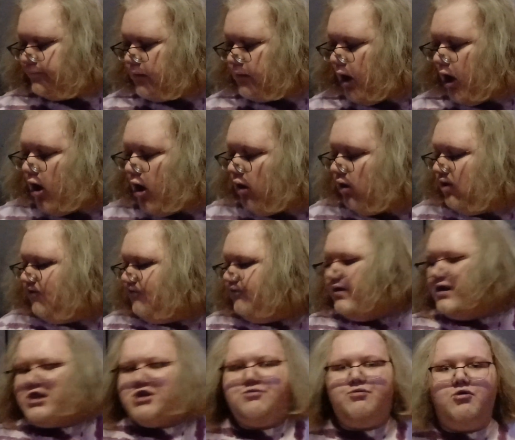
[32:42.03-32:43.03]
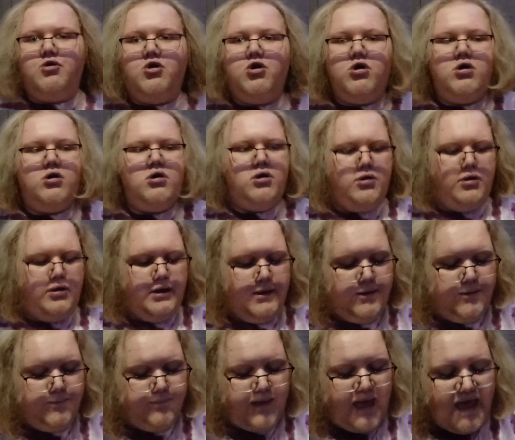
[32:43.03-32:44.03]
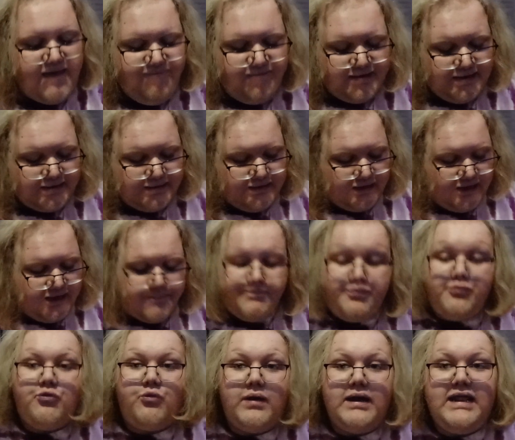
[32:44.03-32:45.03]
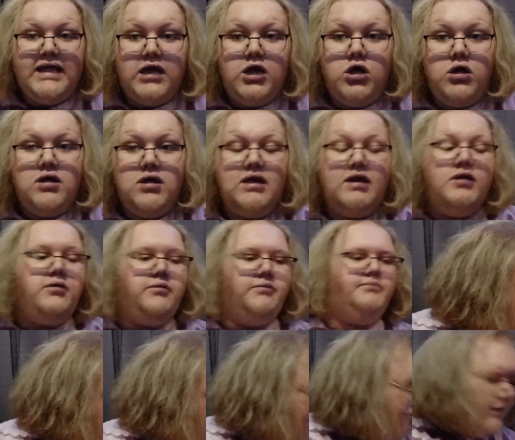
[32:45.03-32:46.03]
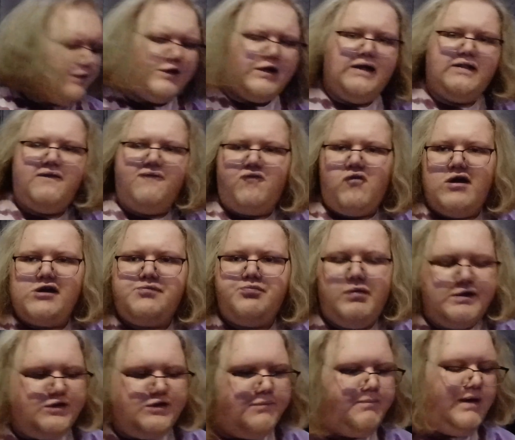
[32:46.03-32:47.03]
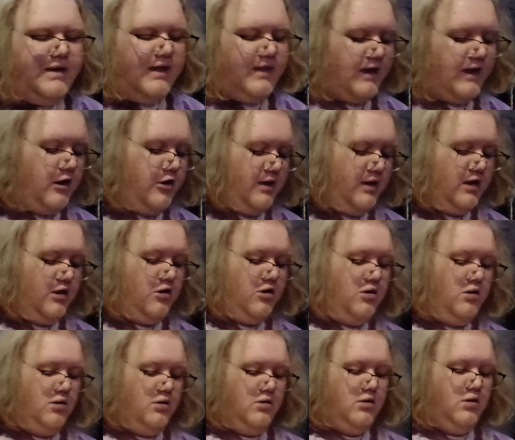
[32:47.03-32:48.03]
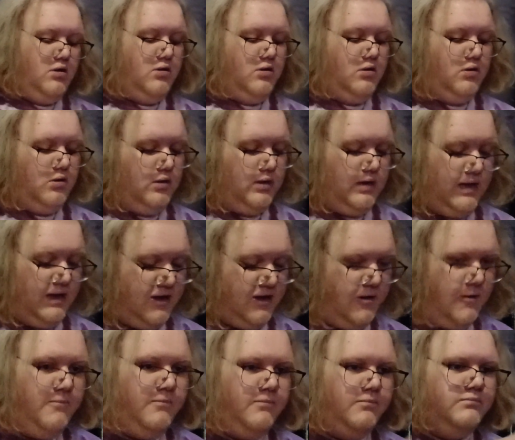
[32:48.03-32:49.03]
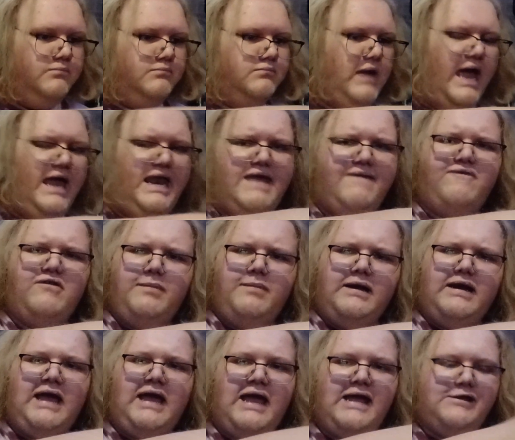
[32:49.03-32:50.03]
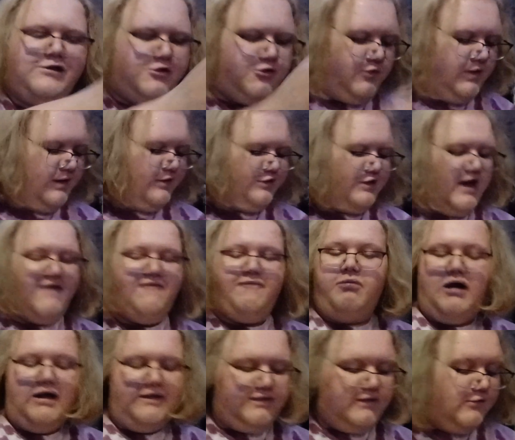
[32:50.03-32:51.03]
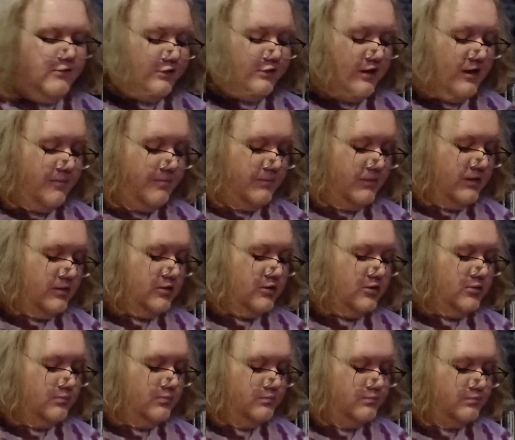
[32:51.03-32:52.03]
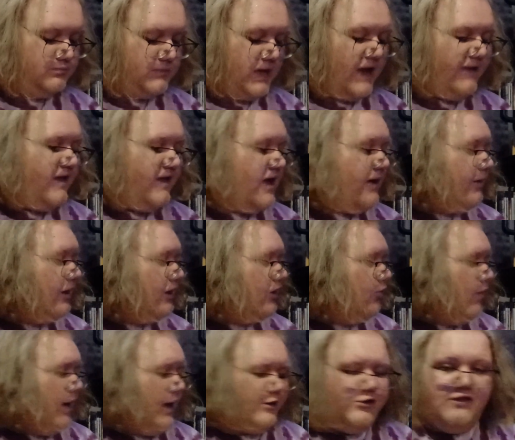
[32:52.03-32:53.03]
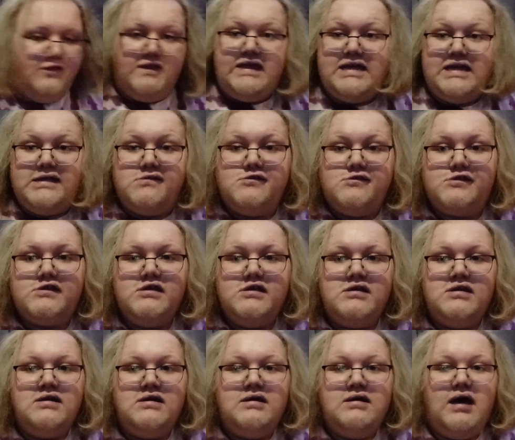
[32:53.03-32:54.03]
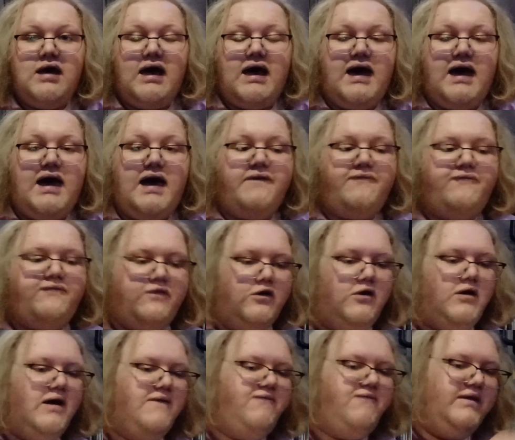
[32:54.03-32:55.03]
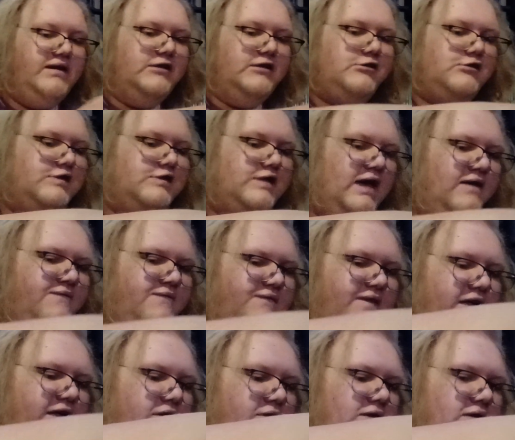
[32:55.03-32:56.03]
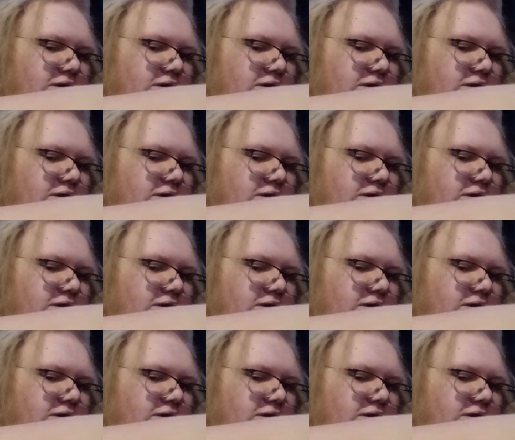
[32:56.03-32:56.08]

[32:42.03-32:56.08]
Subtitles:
all of which were evidently pretty good. I've also got the Fresh Prince of Bel-Air here, and Everybody Hates Chris. I've brought those up. I think I'm going to watch these after I finish Seinfeld,